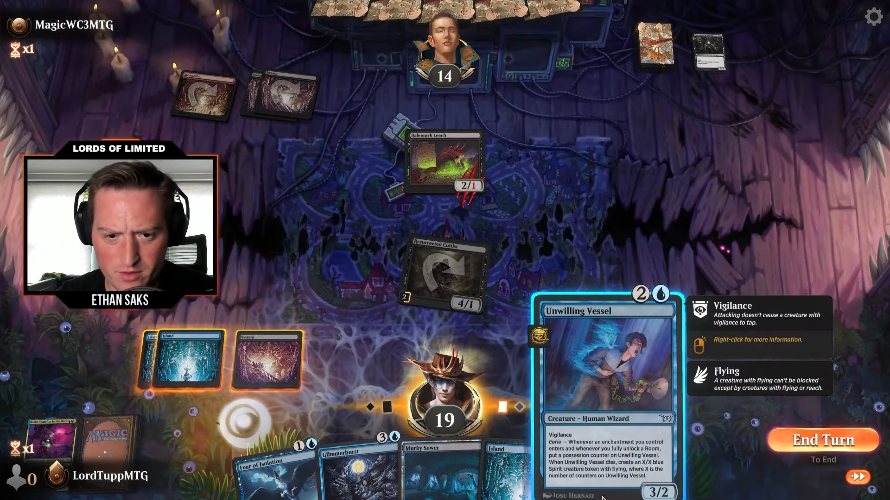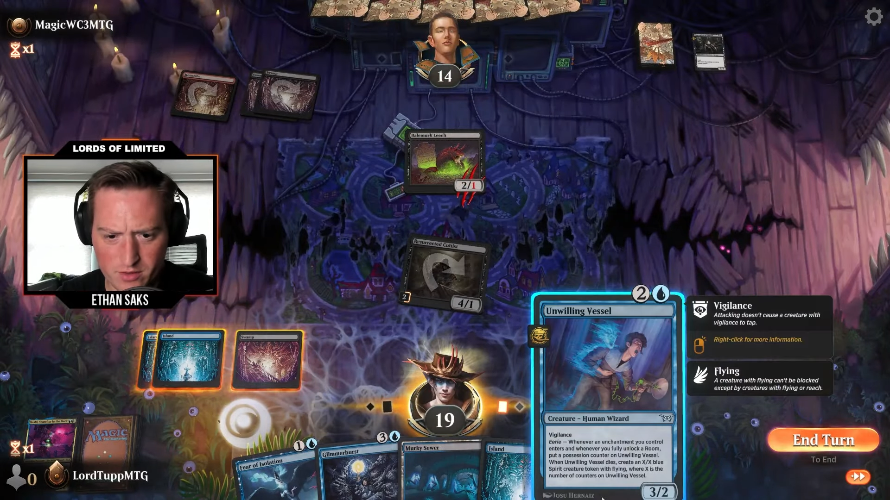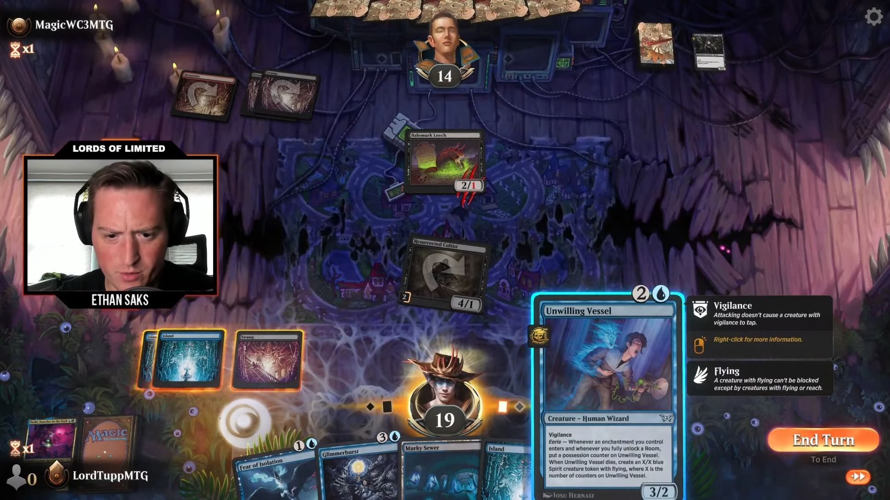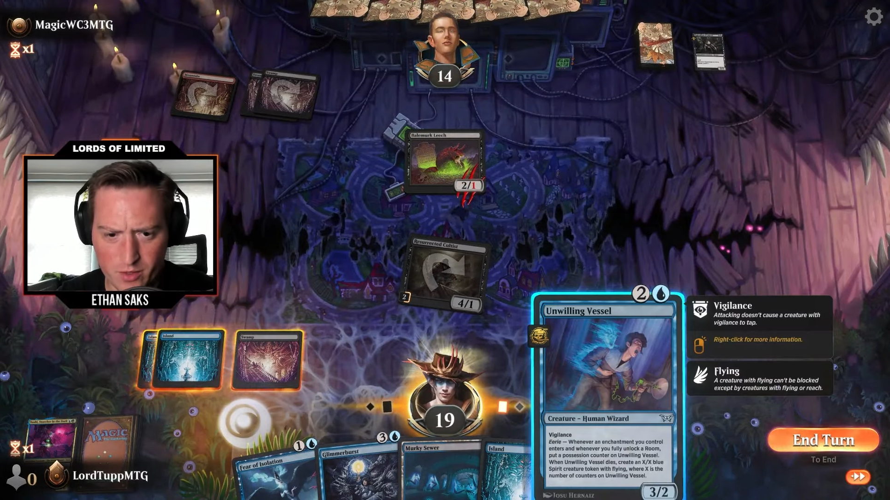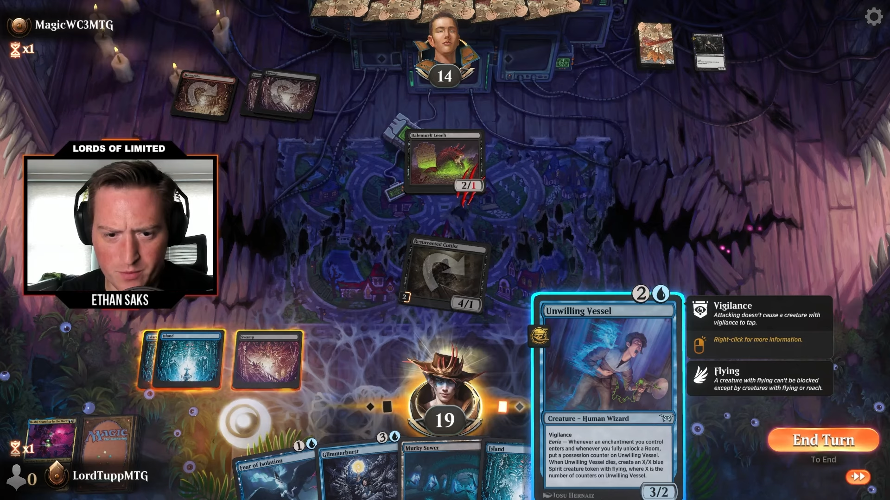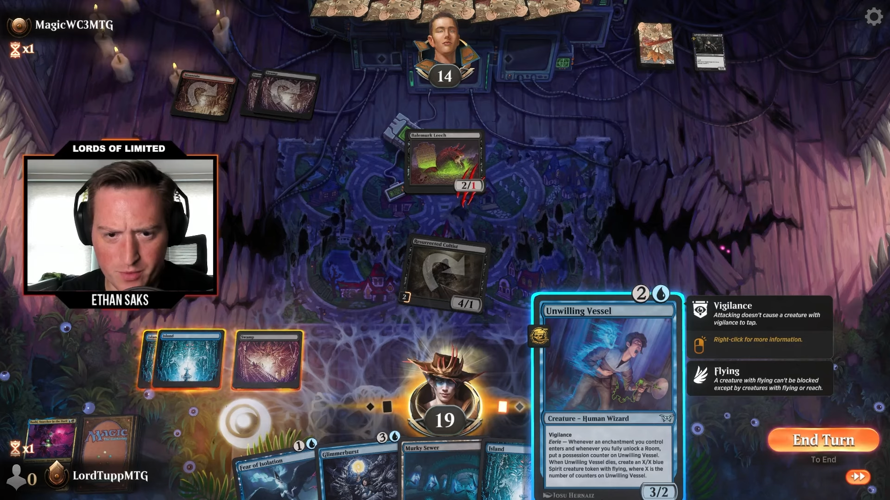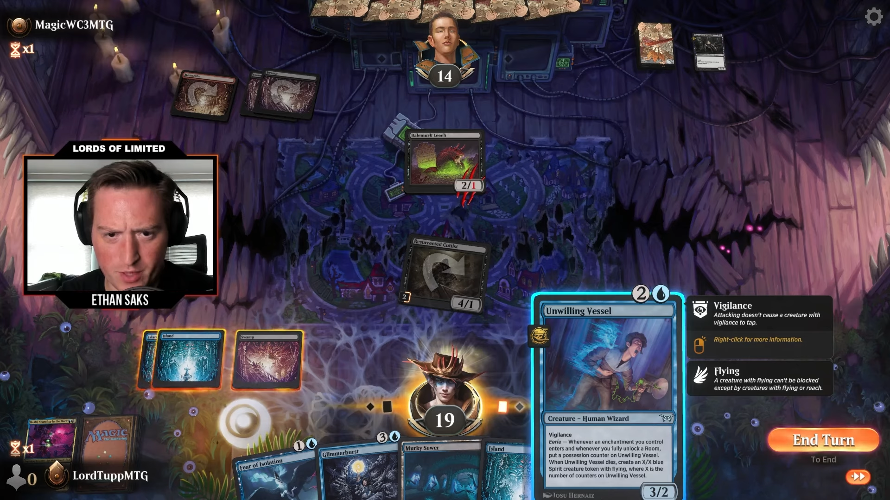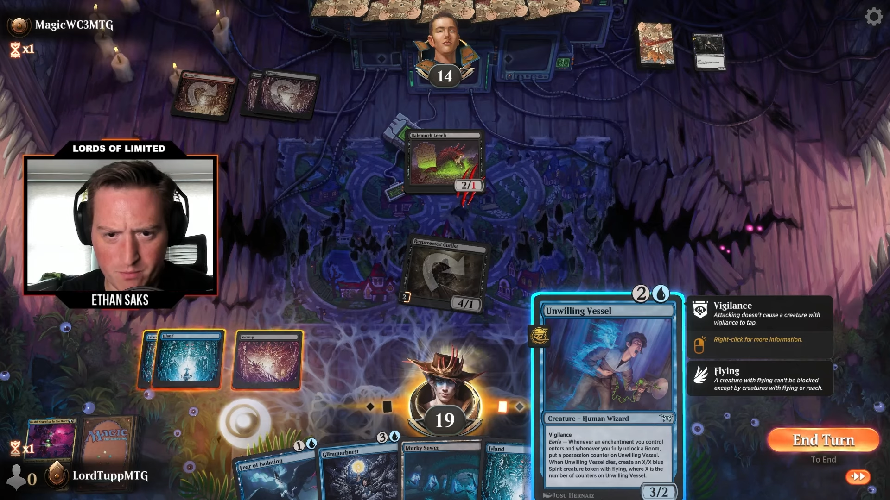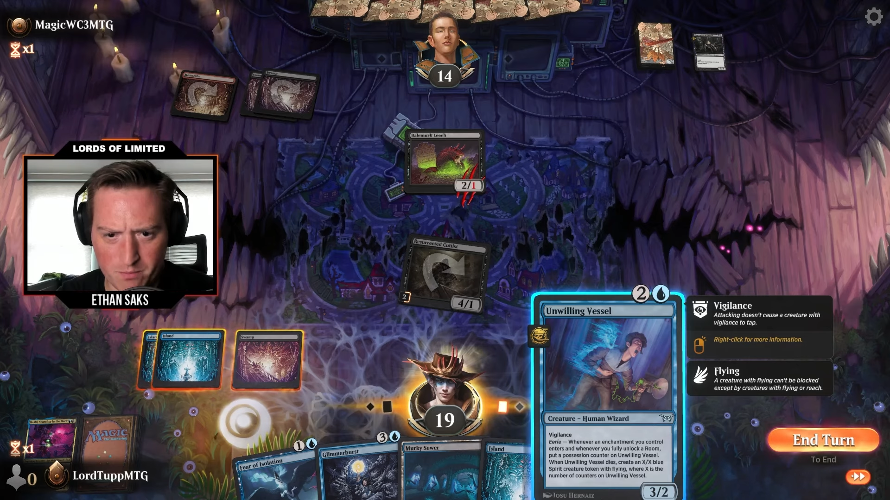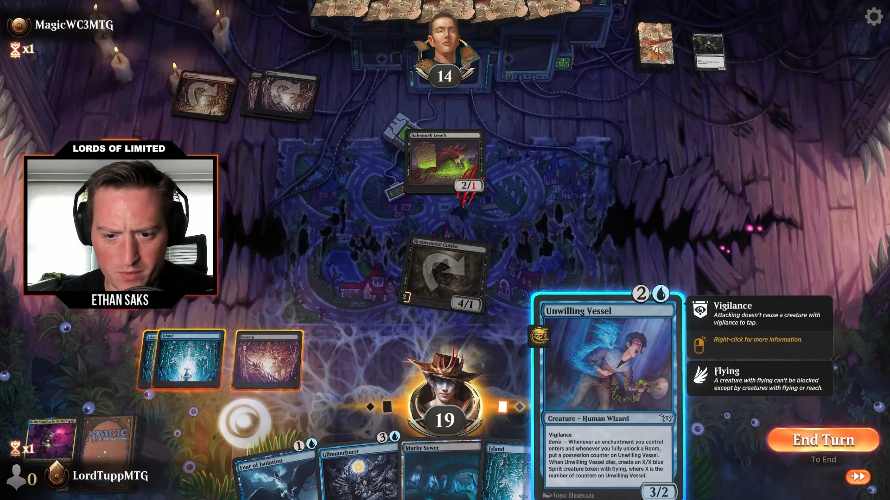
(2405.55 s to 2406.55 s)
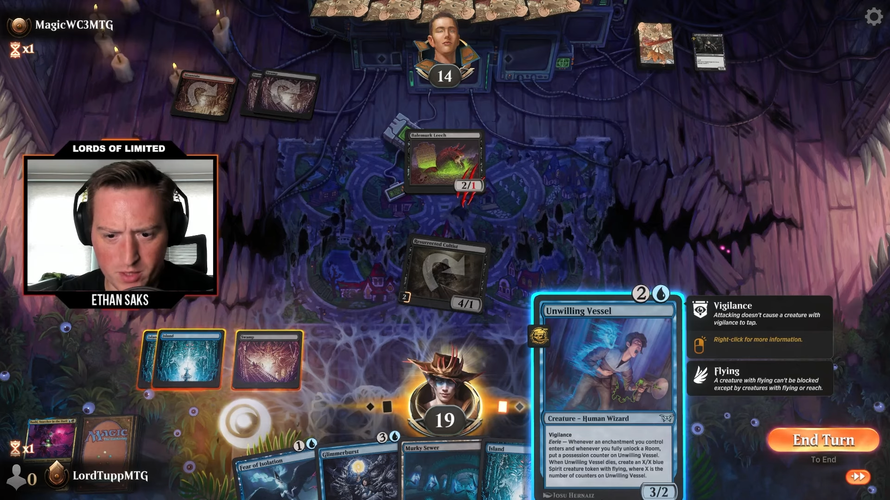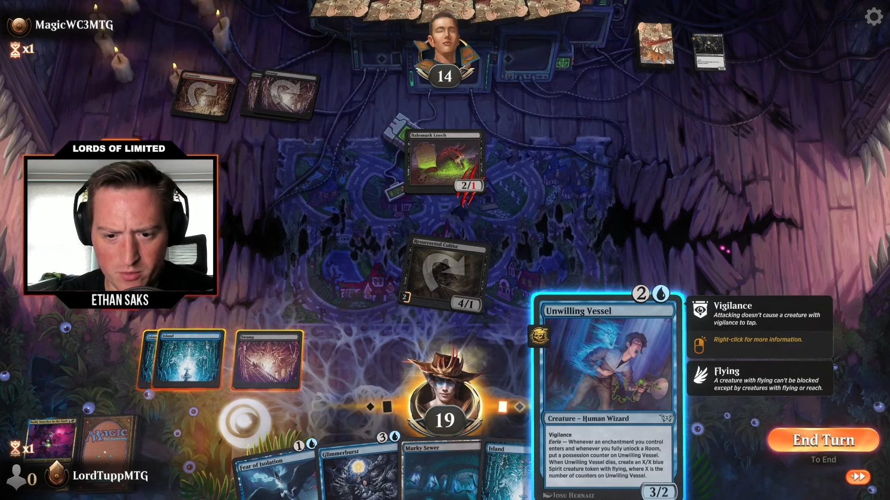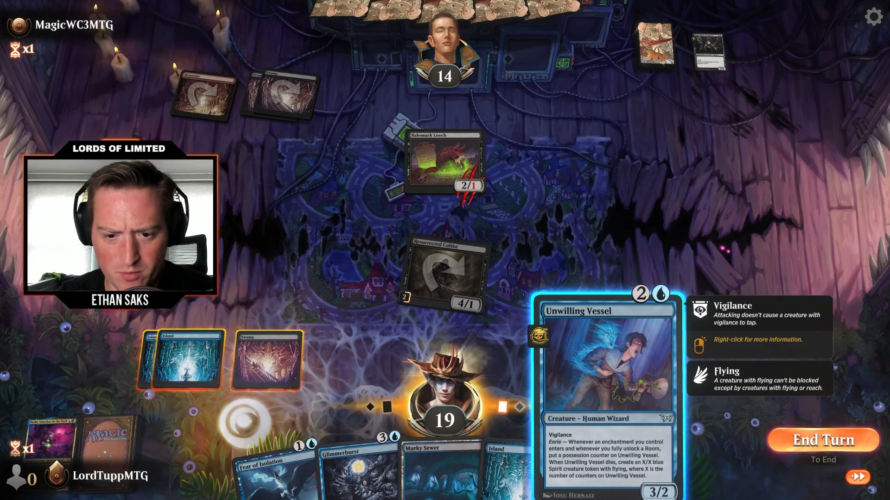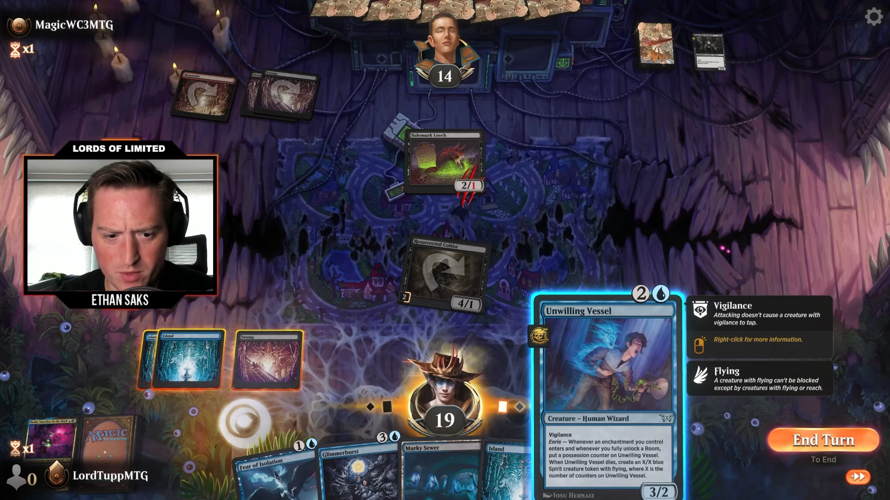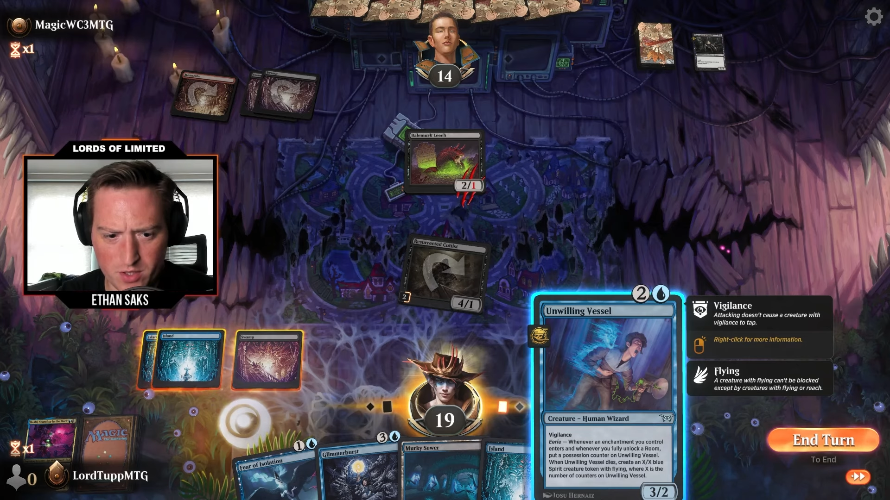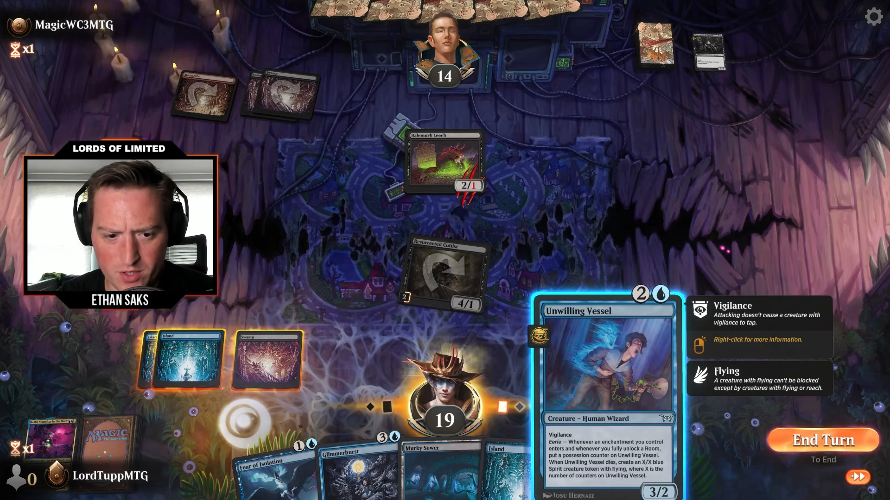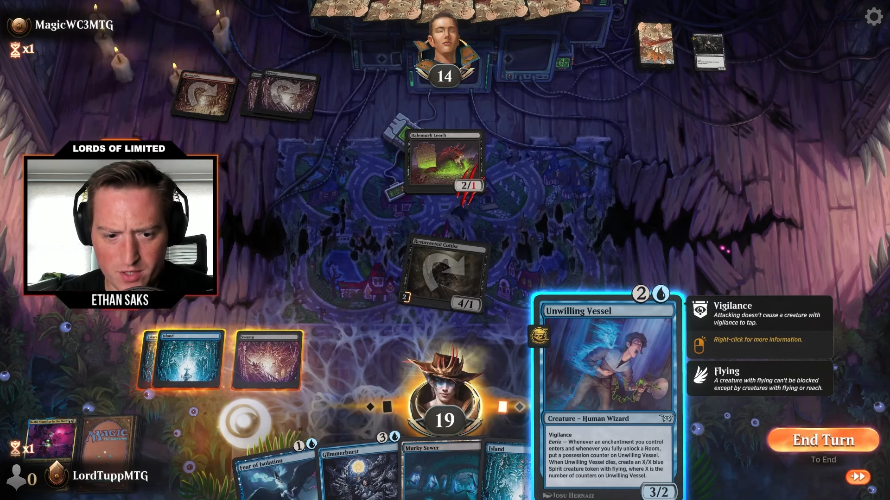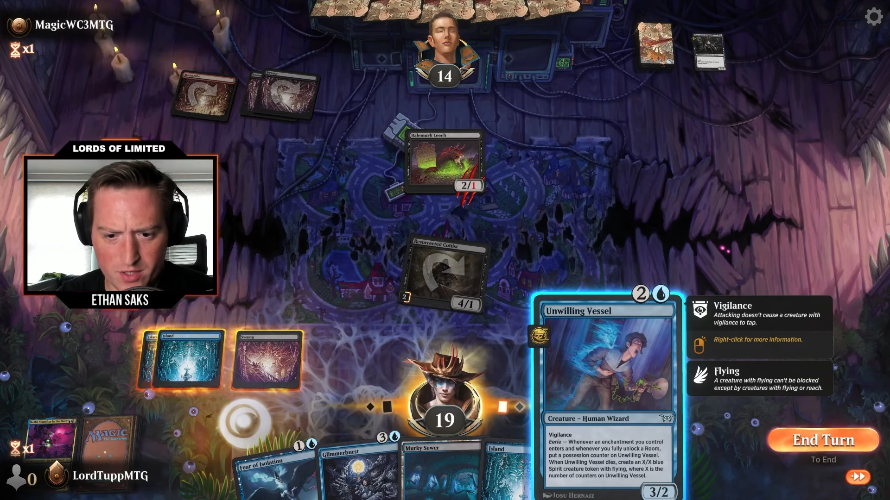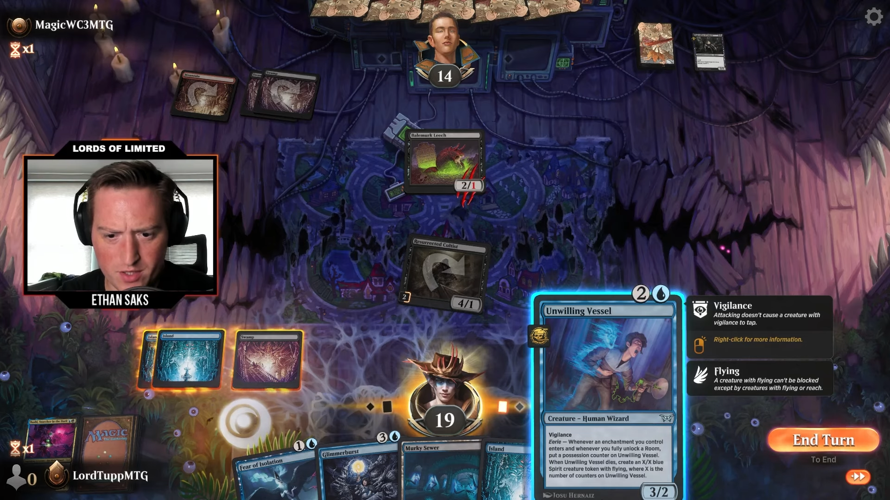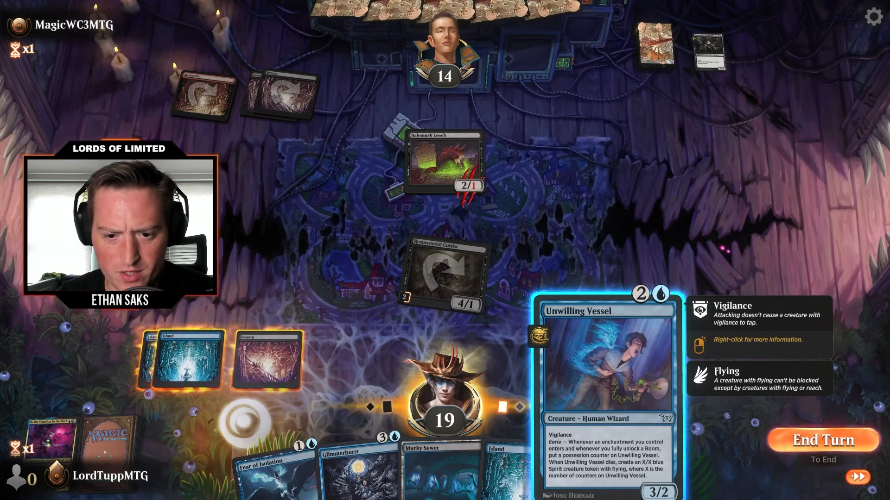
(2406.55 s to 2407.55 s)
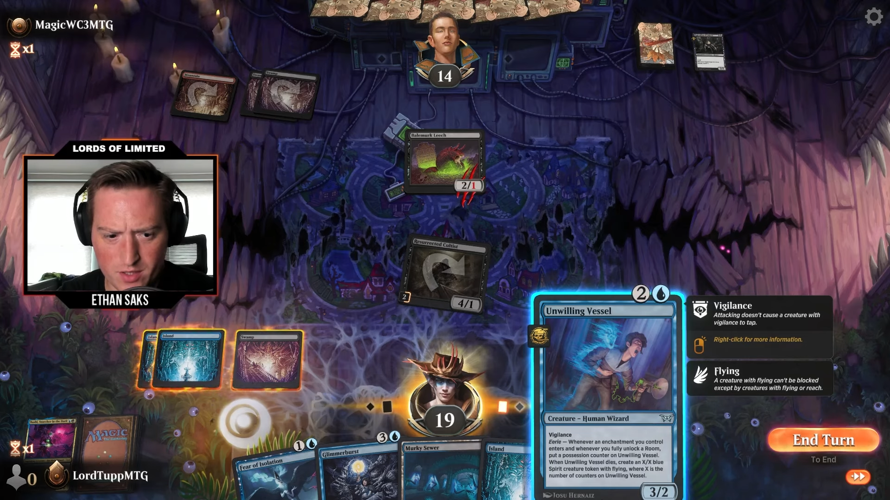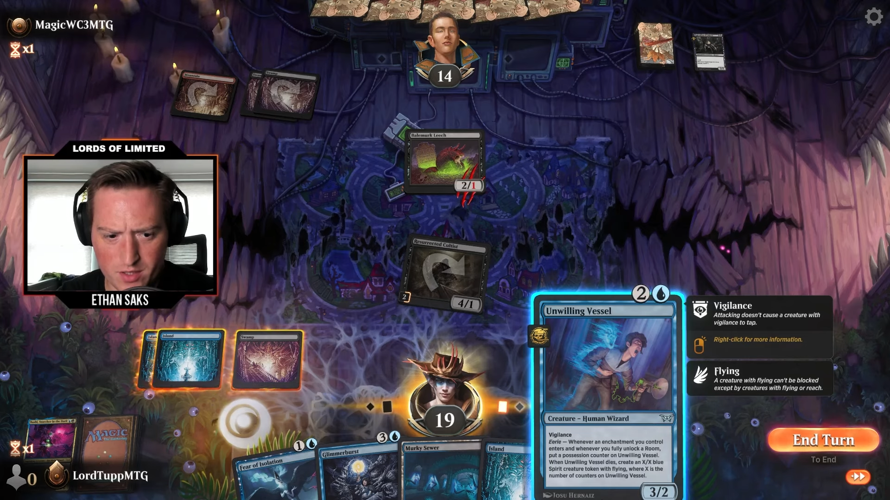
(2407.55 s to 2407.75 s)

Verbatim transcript: Or do we just play Glimmerburst?